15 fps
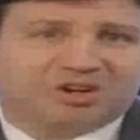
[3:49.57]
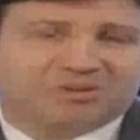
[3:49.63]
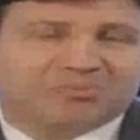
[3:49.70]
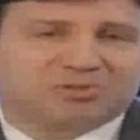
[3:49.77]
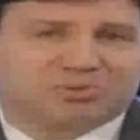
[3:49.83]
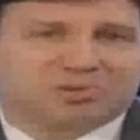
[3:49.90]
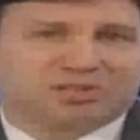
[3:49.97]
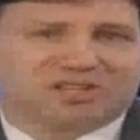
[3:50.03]
market
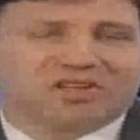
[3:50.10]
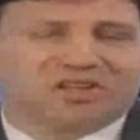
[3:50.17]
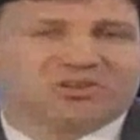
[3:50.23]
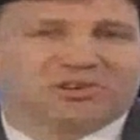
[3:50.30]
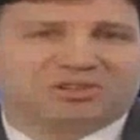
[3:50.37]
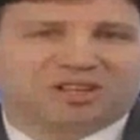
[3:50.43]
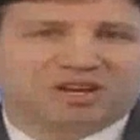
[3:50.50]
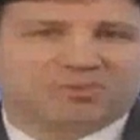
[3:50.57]
between the
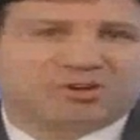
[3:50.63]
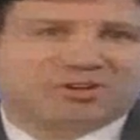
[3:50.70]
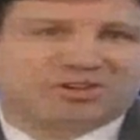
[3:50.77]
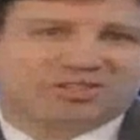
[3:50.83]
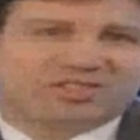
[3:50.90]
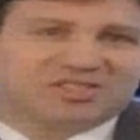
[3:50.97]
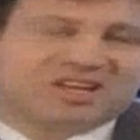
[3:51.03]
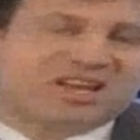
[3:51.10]
local
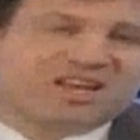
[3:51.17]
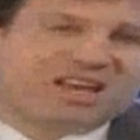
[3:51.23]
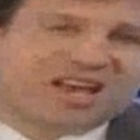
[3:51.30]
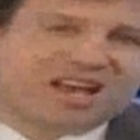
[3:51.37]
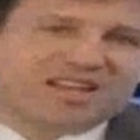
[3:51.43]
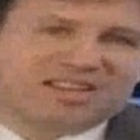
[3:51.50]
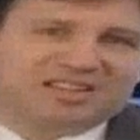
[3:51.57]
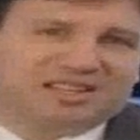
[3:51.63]
neighborhoods
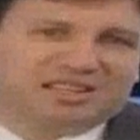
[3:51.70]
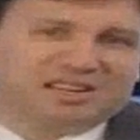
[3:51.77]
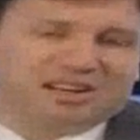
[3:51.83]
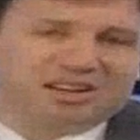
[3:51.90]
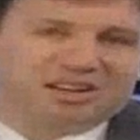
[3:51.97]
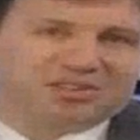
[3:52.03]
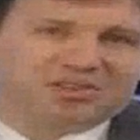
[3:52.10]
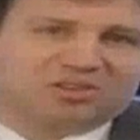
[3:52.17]
and the
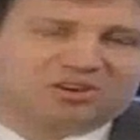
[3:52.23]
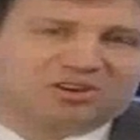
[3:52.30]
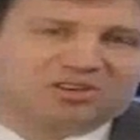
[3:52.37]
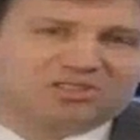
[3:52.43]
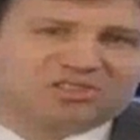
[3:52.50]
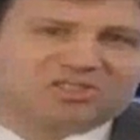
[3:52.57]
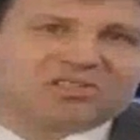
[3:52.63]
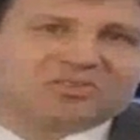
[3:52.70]

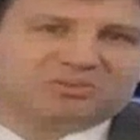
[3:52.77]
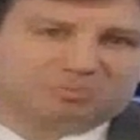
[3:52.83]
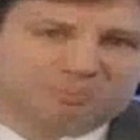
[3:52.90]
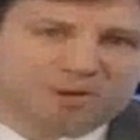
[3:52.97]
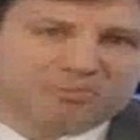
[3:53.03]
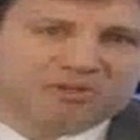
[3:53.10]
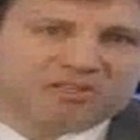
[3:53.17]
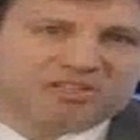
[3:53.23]
large
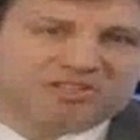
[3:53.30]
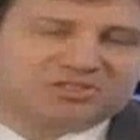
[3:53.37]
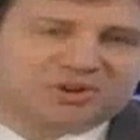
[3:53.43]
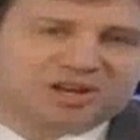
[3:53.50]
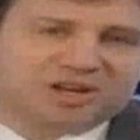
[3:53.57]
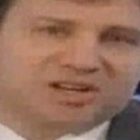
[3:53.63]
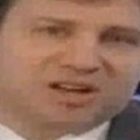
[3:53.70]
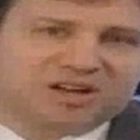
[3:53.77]
publicly
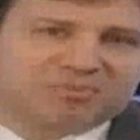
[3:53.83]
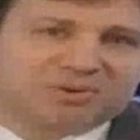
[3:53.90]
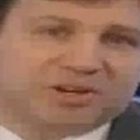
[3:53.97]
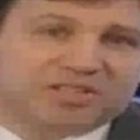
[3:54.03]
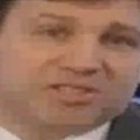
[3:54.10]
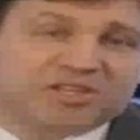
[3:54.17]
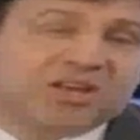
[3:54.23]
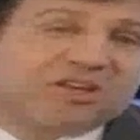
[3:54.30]
traded
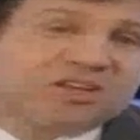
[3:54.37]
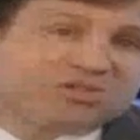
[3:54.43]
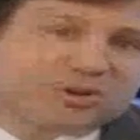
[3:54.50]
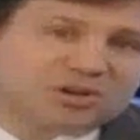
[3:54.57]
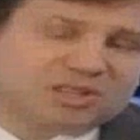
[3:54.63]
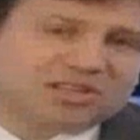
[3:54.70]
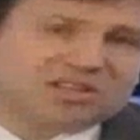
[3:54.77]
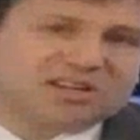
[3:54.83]
companies.
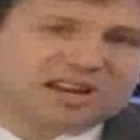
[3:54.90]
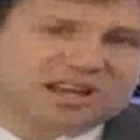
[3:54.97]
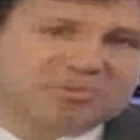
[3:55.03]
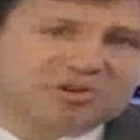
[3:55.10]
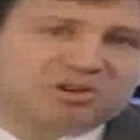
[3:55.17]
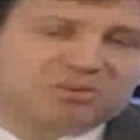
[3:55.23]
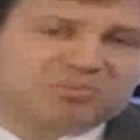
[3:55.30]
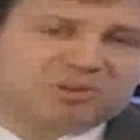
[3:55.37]
So I think the
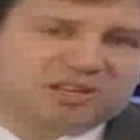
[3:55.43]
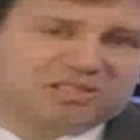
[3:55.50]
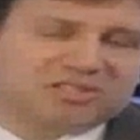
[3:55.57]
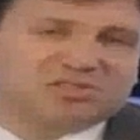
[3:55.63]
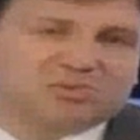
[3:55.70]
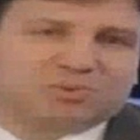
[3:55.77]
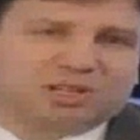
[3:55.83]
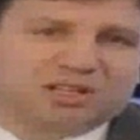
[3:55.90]
neighborhood
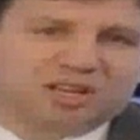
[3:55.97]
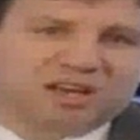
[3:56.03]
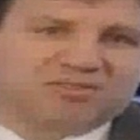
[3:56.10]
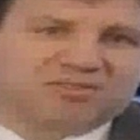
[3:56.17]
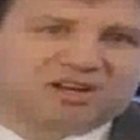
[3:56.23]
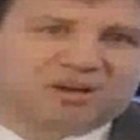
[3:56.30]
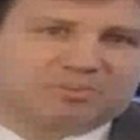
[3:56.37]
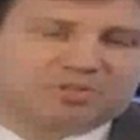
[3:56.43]
places really
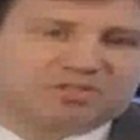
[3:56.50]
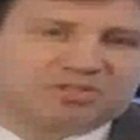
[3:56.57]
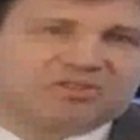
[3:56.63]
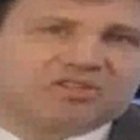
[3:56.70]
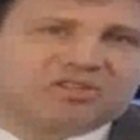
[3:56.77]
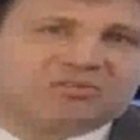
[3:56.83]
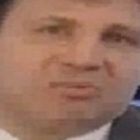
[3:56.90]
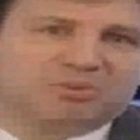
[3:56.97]
have an
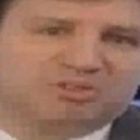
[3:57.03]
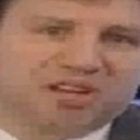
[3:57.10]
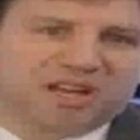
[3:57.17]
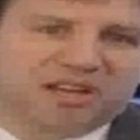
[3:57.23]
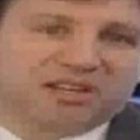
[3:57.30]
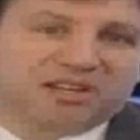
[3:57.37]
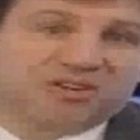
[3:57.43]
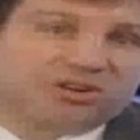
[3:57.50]
opportunity to move
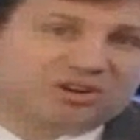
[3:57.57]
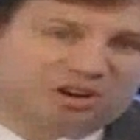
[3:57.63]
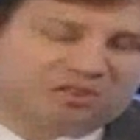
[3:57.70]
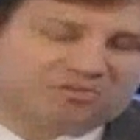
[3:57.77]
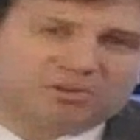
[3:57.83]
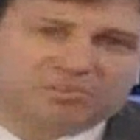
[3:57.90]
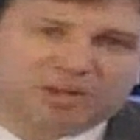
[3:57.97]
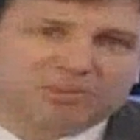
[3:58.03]
ahead here and
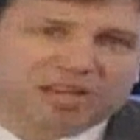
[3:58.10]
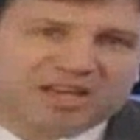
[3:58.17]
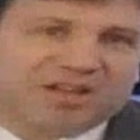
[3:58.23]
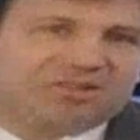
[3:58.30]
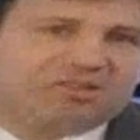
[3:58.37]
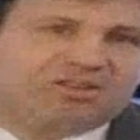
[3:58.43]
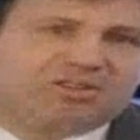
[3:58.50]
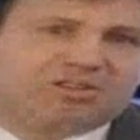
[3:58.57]
offer maybe
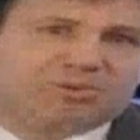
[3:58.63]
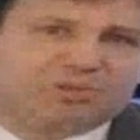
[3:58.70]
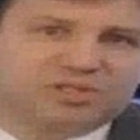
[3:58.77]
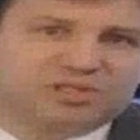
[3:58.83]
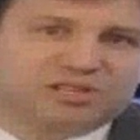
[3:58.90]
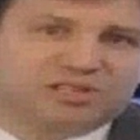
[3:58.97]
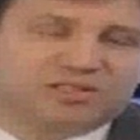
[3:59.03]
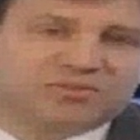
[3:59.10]
healthier
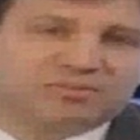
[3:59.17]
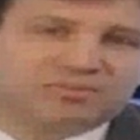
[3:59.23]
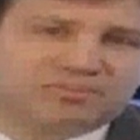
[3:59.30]
cuisine.